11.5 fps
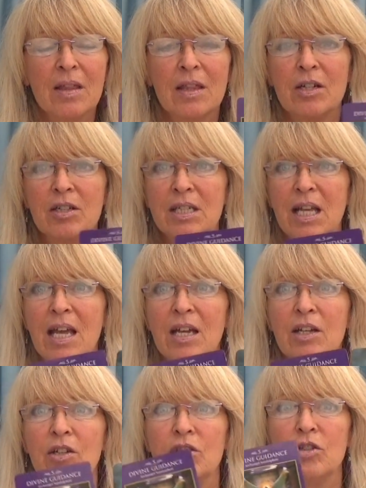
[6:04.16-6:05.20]
they're
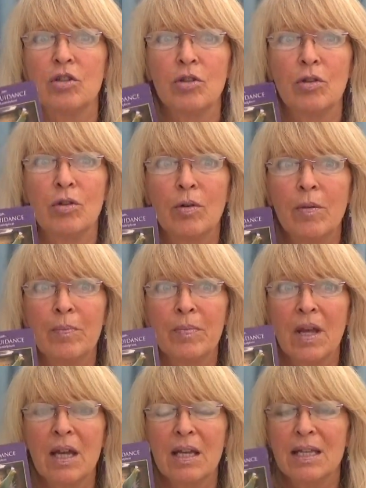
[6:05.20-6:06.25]
saying to
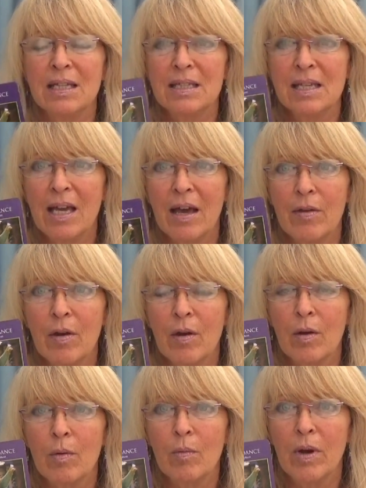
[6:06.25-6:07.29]
get
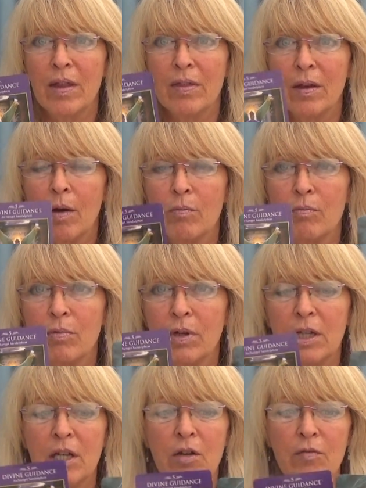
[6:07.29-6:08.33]
together with a
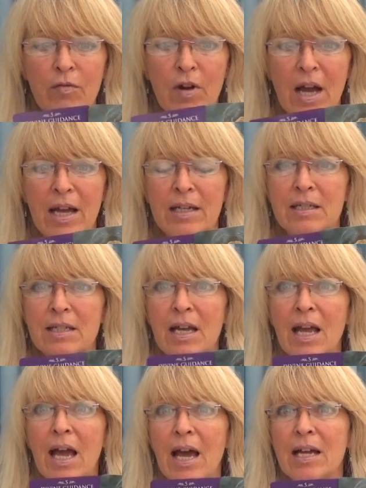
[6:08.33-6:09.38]
really good friend
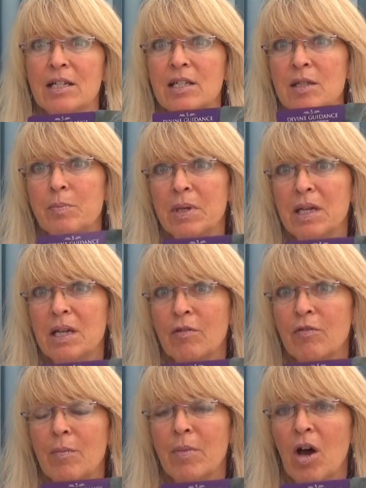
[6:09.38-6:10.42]
and speak
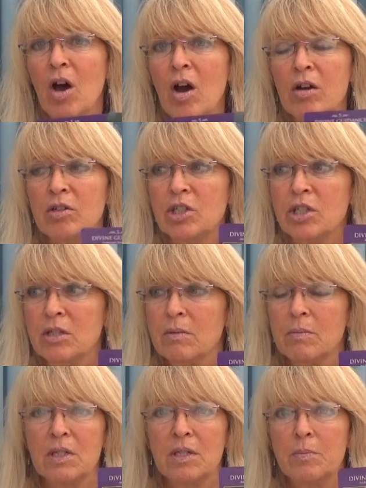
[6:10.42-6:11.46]
from the heart. Just
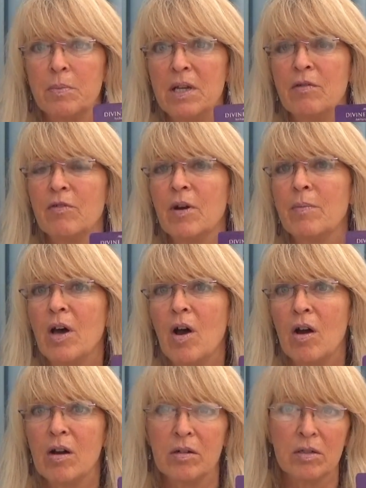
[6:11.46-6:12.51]
speak from the
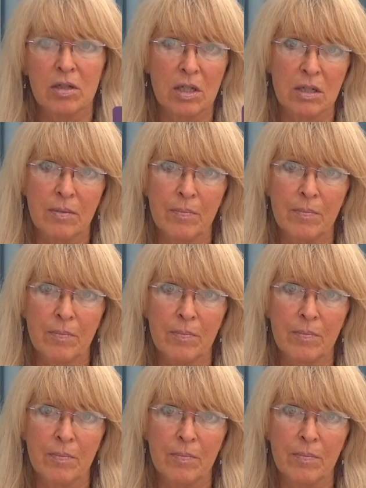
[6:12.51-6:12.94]
heart.